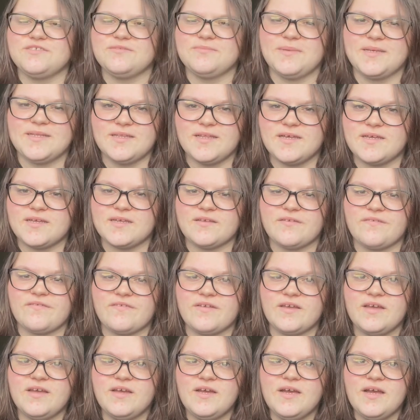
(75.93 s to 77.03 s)
my life.
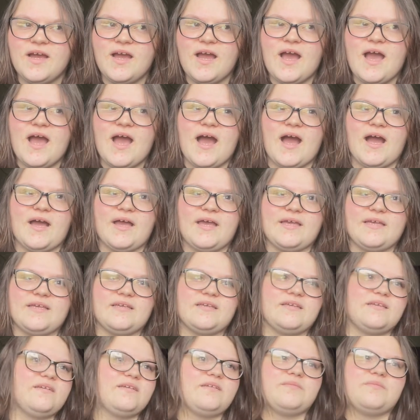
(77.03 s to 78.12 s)

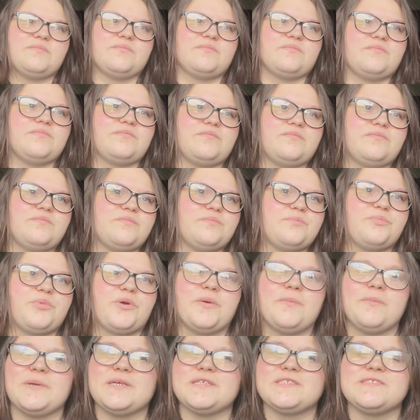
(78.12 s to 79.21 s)
I put
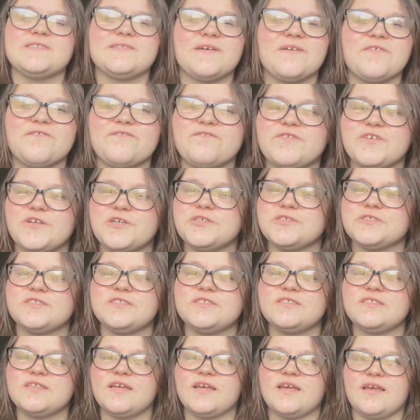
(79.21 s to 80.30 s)
myself
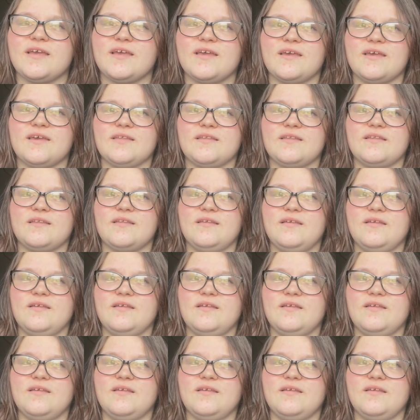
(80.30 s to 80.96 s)
first and